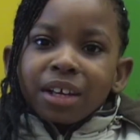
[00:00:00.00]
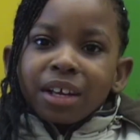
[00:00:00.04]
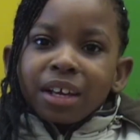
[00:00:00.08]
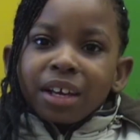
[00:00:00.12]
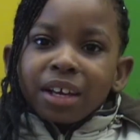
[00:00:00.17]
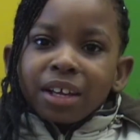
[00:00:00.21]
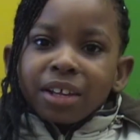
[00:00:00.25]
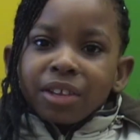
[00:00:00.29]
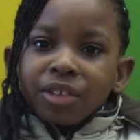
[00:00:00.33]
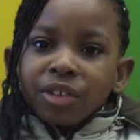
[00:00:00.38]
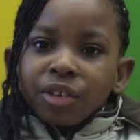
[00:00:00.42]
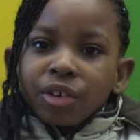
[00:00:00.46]
and
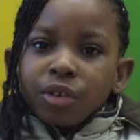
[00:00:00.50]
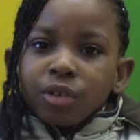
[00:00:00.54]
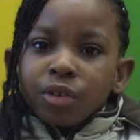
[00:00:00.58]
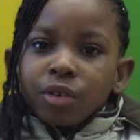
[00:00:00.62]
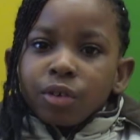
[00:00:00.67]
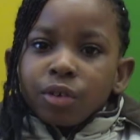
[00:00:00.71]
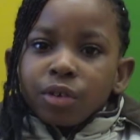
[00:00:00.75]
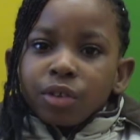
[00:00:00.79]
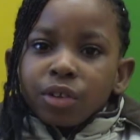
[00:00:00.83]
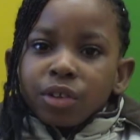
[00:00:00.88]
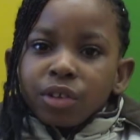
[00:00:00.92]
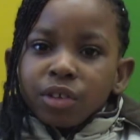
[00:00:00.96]

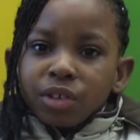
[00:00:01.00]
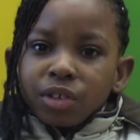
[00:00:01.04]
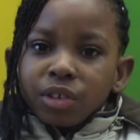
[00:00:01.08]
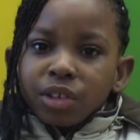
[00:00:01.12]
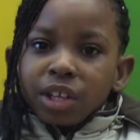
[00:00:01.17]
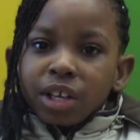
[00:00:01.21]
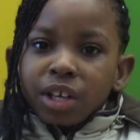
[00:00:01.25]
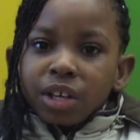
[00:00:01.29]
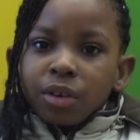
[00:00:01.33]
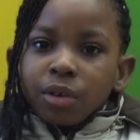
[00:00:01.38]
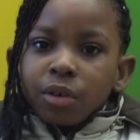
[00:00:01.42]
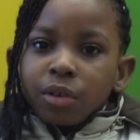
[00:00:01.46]

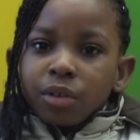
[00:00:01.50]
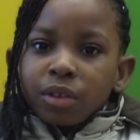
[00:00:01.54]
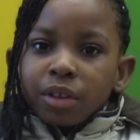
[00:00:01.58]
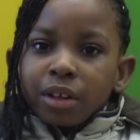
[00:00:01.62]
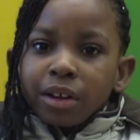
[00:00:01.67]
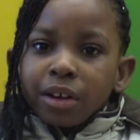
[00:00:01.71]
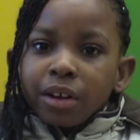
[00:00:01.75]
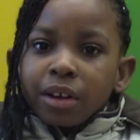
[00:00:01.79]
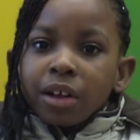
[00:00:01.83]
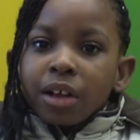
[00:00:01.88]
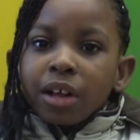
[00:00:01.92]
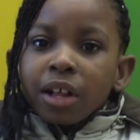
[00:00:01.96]
they know
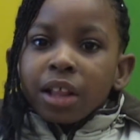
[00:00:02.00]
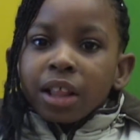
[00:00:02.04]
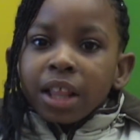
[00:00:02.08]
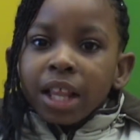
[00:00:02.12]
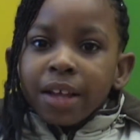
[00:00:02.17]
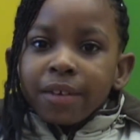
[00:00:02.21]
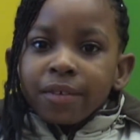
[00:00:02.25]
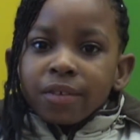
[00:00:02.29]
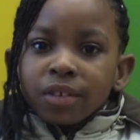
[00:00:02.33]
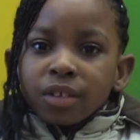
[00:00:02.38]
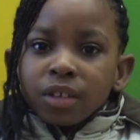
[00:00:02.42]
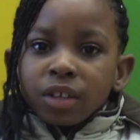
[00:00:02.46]

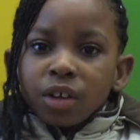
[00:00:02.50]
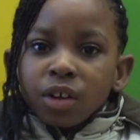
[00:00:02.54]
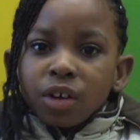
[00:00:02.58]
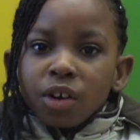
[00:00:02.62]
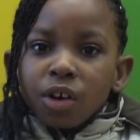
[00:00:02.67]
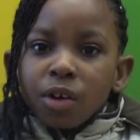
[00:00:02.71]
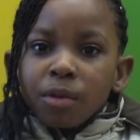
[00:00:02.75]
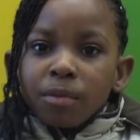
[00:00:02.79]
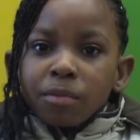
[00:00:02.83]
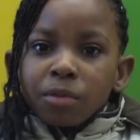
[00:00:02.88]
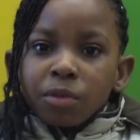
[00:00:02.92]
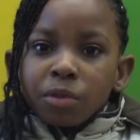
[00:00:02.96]
life's gonna
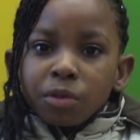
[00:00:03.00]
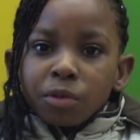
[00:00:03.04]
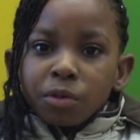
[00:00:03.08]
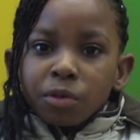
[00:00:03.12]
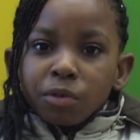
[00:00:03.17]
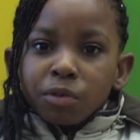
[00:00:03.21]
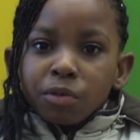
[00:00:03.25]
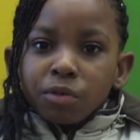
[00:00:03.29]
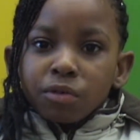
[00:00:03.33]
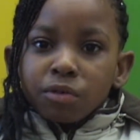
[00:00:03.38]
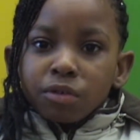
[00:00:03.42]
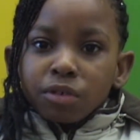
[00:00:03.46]
come through.
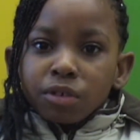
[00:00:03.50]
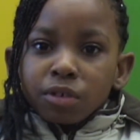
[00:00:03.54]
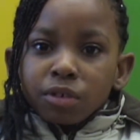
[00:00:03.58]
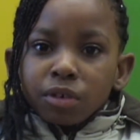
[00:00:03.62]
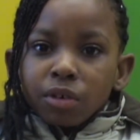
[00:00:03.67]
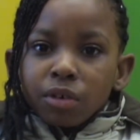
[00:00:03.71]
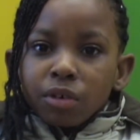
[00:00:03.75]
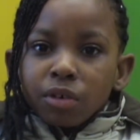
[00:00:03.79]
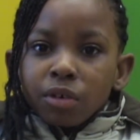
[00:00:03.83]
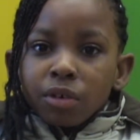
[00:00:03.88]
So